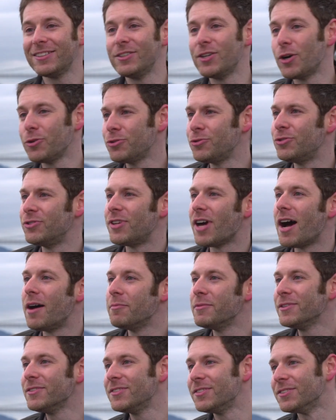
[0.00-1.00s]
the
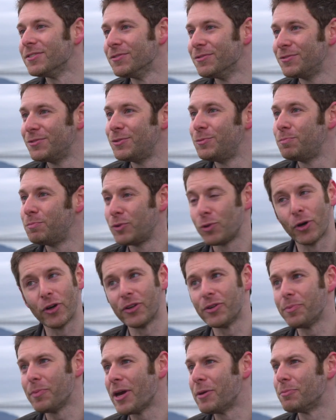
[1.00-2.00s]
Nostradamus of
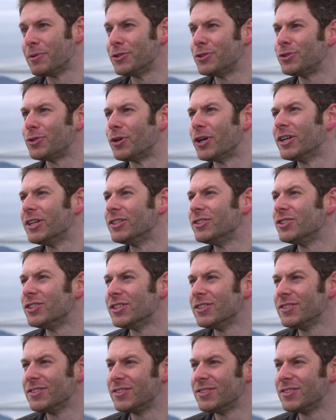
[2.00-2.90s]
toilet paper shortages.